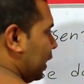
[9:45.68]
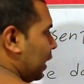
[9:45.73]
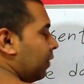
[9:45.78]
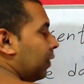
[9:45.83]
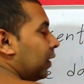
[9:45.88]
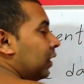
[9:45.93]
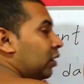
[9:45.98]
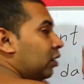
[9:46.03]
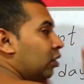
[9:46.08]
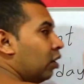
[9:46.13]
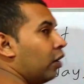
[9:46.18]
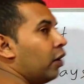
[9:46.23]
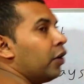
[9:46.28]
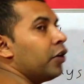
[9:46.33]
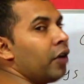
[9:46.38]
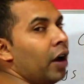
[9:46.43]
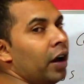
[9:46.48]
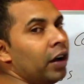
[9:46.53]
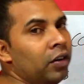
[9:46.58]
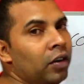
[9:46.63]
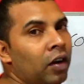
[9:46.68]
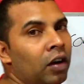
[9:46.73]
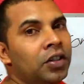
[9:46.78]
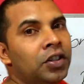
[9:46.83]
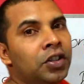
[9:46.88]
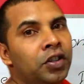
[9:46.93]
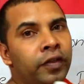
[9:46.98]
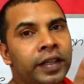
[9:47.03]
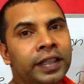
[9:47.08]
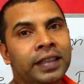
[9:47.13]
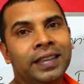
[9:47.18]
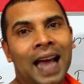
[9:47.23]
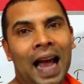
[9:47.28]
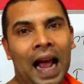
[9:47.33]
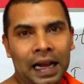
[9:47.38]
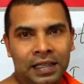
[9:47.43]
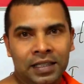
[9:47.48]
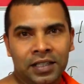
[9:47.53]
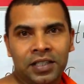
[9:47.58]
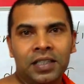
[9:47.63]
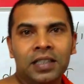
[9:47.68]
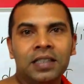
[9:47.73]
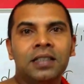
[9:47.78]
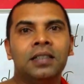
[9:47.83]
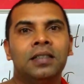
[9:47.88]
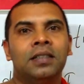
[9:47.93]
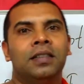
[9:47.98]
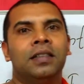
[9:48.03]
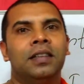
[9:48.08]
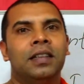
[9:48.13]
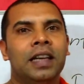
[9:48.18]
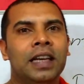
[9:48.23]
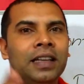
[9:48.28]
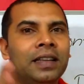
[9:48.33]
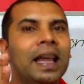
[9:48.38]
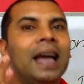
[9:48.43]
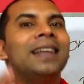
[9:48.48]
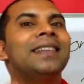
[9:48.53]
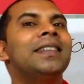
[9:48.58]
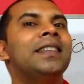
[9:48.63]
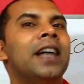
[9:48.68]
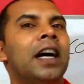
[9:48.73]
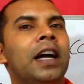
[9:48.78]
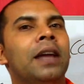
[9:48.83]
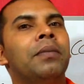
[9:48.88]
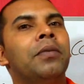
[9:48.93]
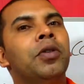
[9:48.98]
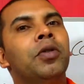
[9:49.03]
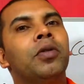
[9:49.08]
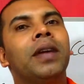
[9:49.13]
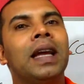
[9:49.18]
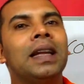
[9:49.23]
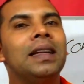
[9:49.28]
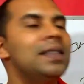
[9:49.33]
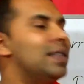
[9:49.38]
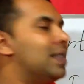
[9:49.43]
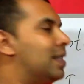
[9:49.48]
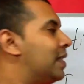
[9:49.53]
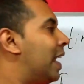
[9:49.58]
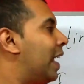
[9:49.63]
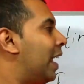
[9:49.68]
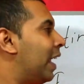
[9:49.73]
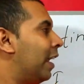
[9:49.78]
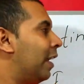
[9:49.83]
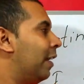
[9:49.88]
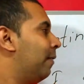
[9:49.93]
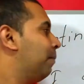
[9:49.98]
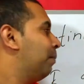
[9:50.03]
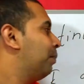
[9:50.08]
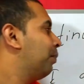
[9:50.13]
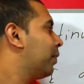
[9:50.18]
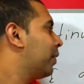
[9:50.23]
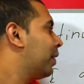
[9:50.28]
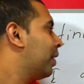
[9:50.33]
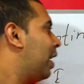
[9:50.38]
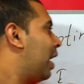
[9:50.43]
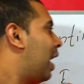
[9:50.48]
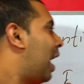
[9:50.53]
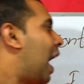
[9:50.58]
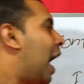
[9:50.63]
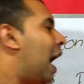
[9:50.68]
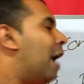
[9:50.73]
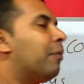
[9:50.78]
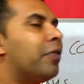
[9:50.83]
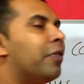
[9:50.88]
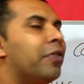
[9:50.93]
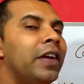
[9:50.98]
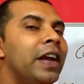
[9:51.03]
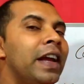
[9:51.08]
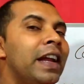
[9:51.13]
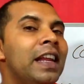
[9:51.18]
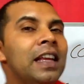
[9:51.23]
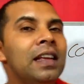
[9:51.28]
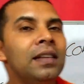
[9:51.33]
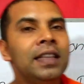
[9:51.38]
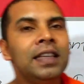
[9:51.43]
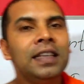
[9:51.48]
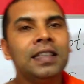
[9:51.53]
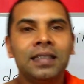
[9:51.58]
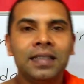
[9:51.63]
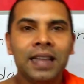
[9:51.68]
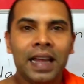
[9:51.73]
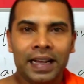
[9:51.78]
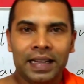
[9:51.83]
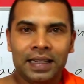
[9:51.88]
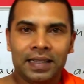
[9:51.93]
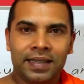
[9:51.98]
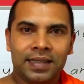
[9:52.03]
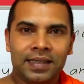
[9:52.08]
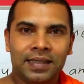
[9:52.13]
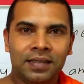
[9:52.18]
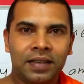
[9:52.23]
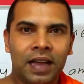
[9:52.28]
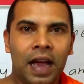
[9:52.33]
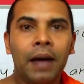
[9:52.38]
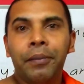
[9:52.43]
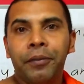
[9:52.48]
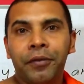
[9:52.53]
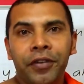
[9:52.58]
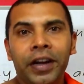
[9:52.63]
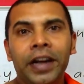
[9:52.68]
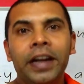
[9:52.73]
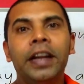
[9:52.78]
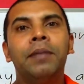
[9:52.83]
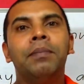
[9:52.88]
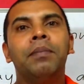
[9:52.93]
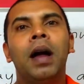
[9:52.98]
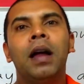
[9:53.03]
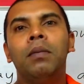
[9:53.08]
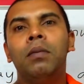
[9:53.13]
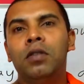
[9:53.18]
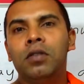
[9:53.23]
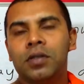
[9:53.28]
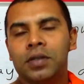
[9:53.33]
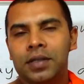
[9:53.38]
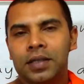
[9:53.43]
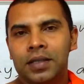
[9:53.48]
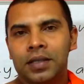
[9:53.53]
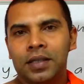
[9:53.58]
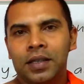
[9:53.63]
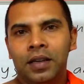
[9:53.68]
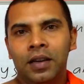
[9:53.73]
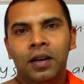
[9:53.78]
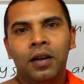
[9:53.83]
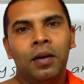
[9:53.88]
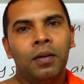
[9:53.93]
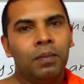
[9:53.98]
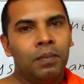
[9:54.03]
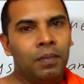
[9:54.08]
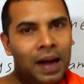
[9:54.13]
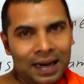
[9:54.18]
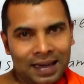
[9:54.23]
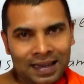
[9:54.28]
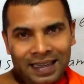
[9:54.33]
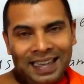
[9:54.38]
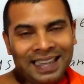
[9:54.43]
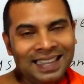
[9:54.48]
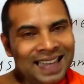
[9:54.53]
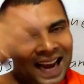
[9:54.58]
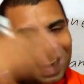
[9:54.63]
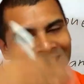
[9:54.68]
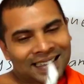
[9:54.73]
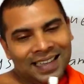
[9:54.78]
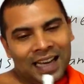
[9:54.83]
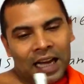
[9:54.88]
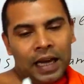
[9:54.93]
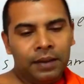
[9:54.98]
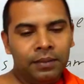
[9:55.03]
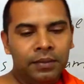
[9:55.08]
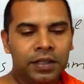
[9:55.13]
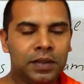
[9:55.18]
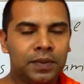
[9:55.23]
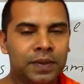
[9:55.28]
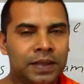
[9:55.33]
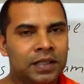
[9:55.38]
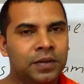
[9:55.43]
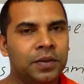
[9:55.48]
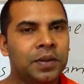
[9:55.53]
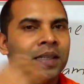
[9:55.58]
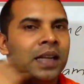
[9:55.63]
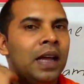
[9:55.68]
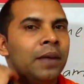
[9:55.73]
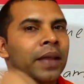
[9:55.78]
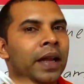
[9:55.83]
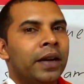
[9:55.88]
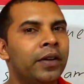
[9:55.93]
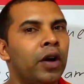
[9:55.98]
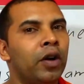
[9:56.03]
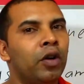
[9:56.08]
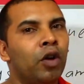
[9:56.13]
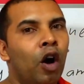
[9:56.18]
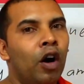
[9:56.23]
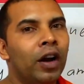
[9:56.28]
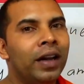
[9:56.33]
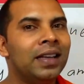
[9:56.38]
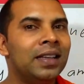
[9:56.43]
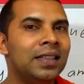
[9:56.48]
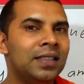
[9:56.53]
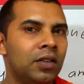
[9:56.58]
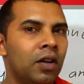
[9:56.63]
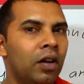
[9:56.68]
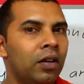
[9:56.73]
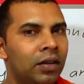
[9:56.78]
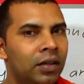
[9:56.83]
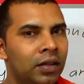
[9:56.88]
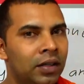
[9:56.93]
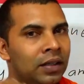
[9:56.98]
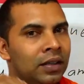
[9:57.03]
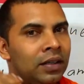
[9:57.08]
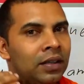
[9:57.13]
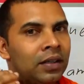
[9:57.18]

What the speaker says: even though you are not doing the action in that time, you can say, I'm reading these days, I'm reading my books. But in that time, specific time that you are calling is not